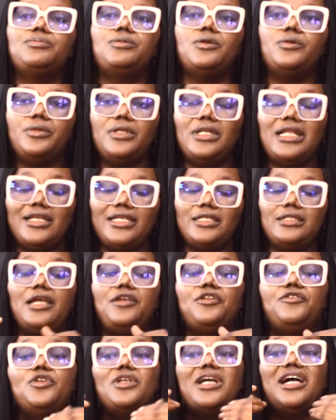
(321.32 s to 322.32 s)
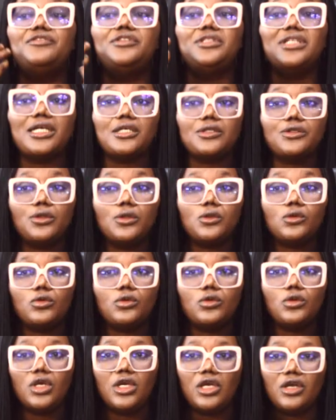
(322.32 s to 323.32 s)
problem. Like now, if you have dark
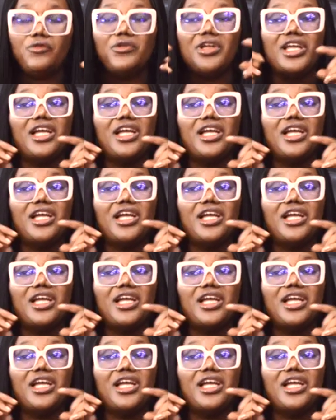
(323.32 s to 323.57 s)
knuckle, we